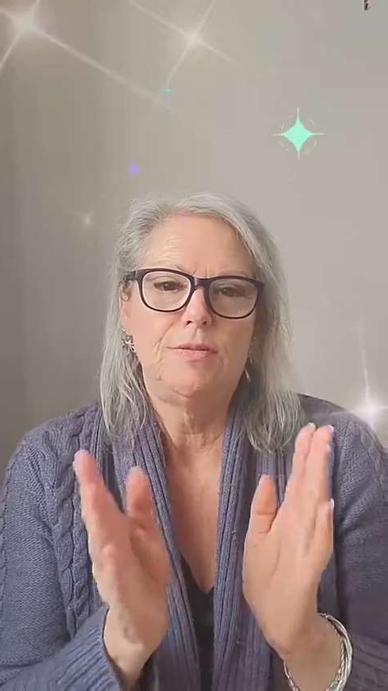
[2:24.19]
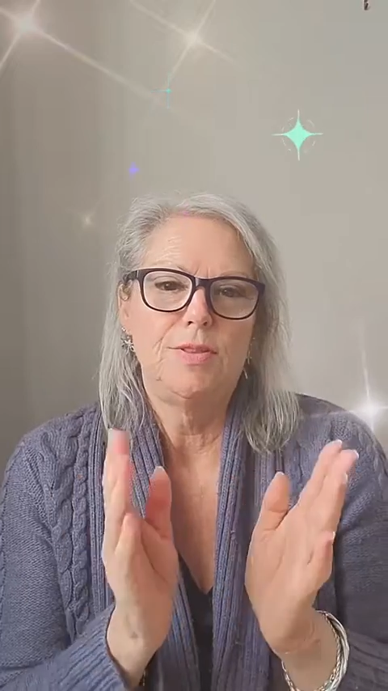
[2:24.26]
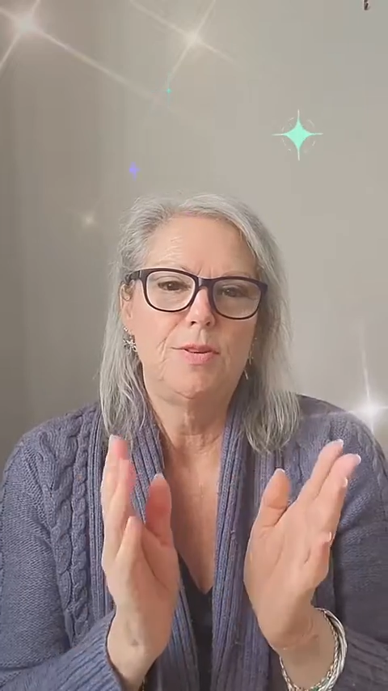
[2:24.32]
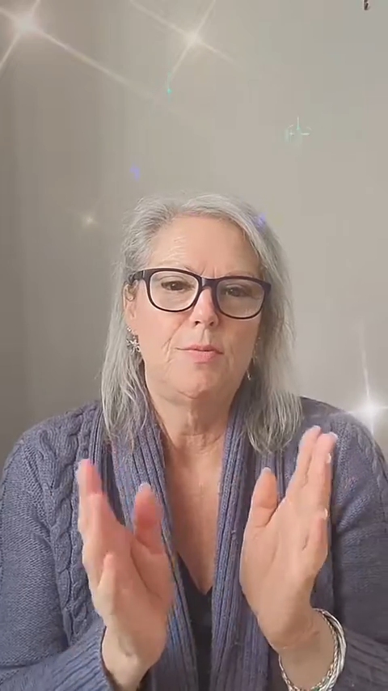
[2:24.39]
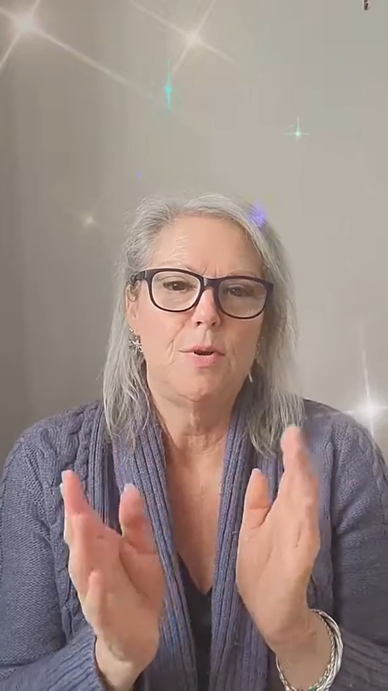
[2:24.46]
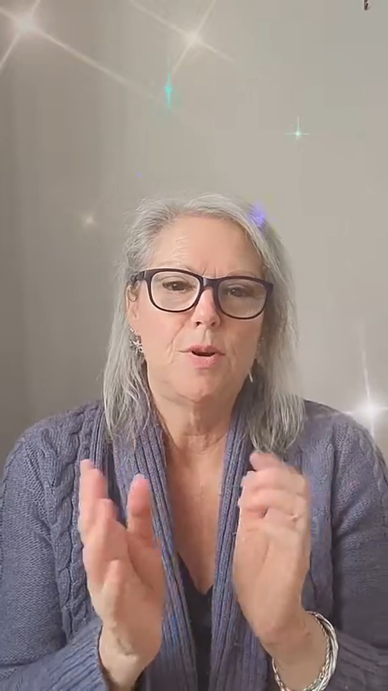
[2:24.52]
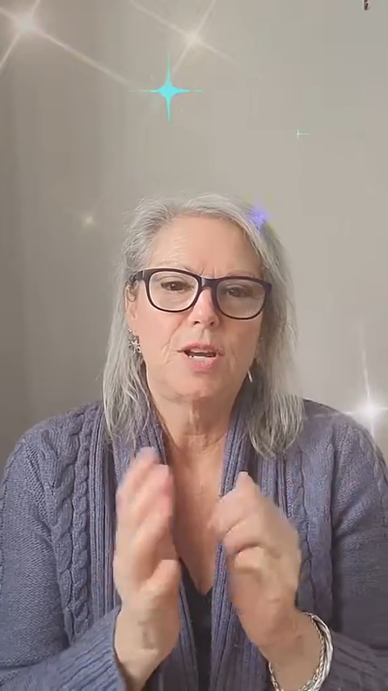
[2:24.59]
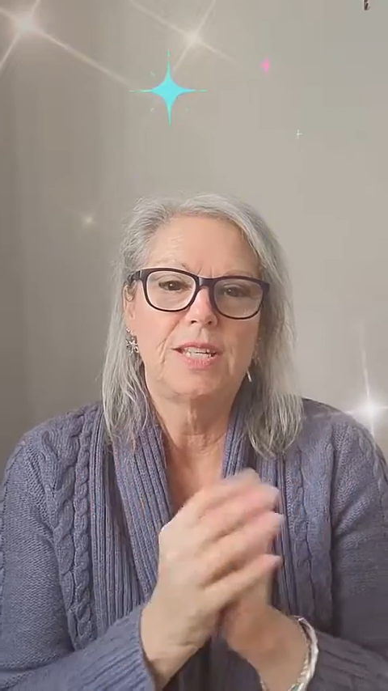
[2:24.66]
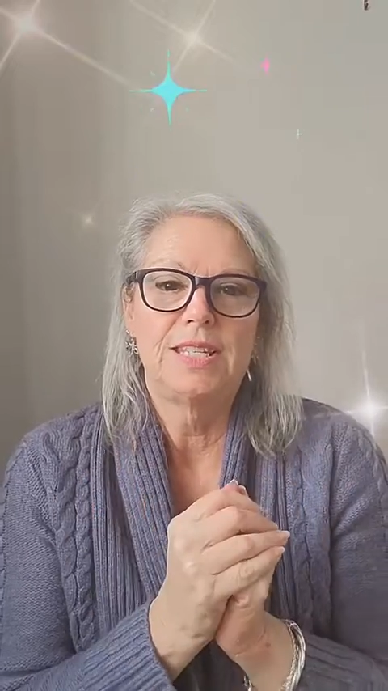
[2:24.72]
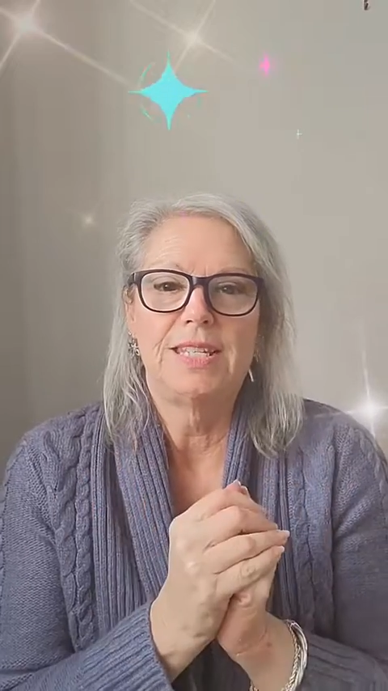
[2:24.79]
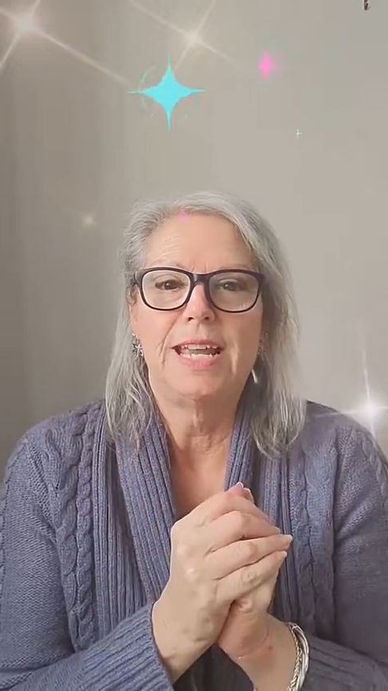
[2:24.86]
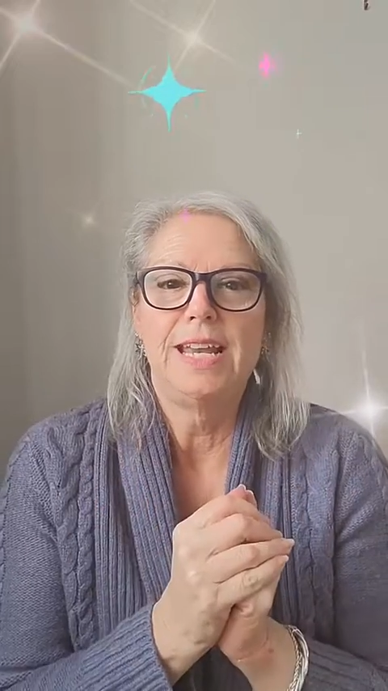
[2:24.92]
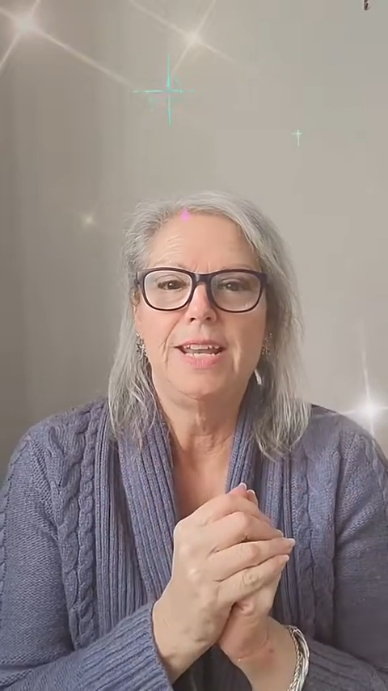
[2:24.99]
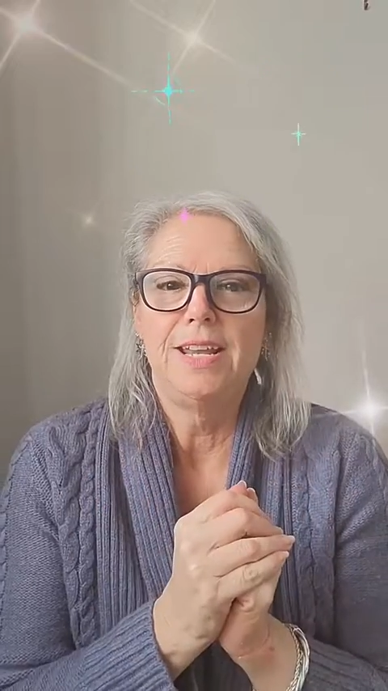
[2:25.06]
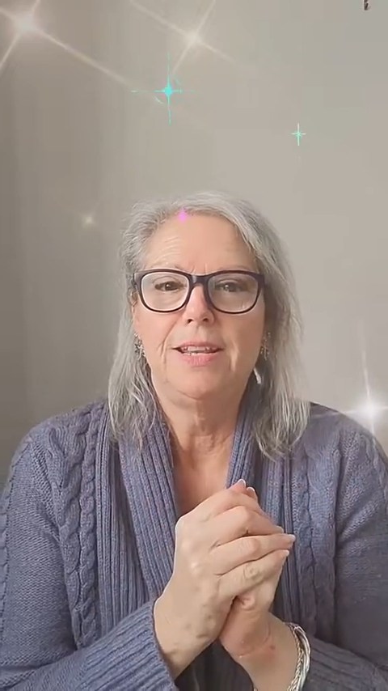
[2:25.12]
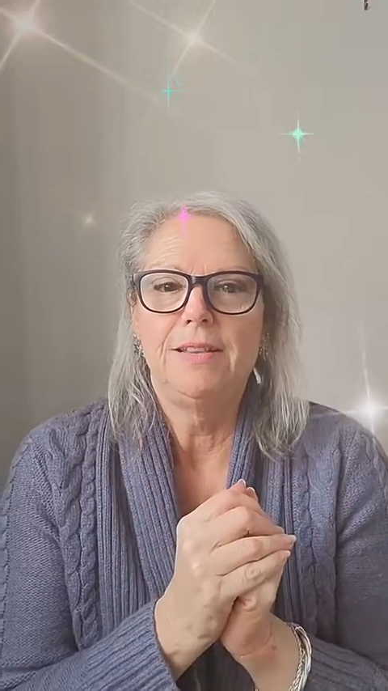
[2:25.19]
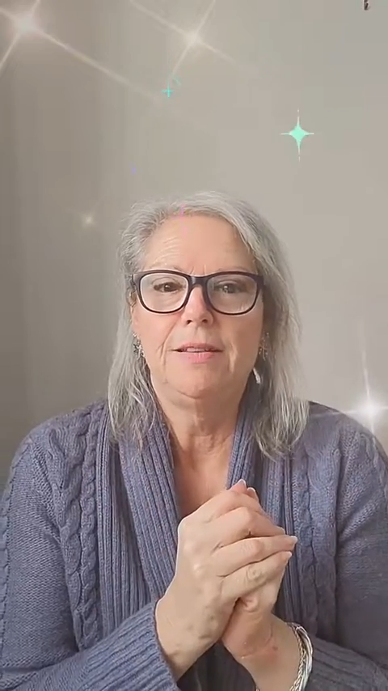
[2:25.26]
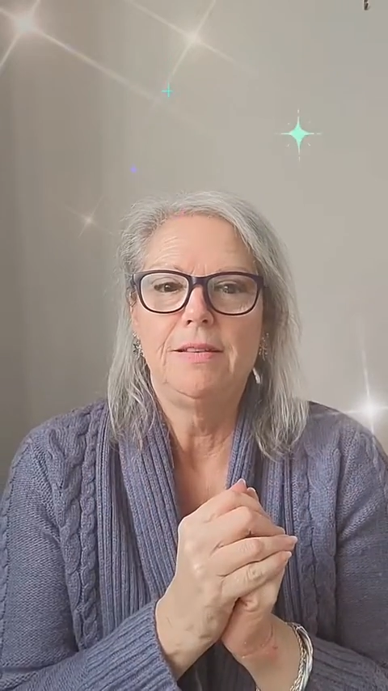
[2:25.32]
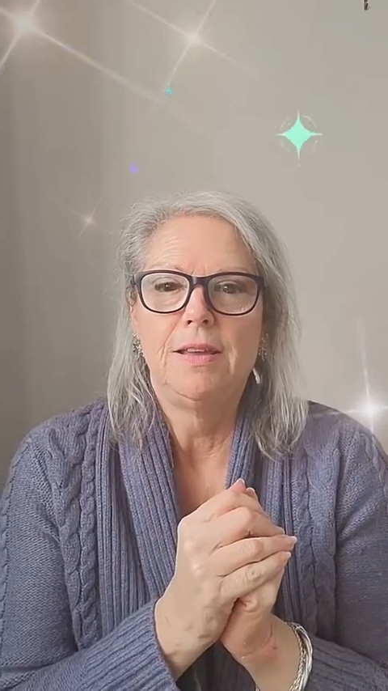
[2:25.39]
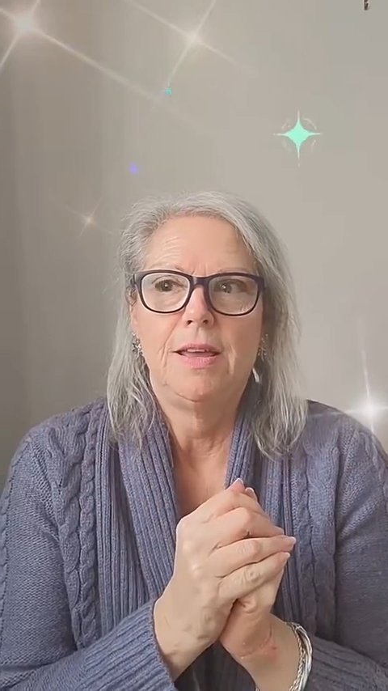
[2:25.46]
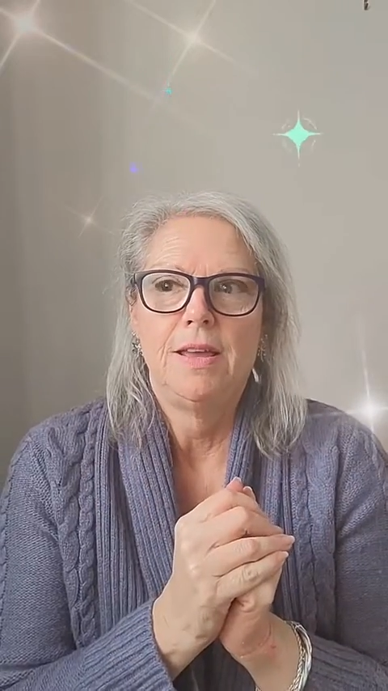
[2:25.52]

the more exciting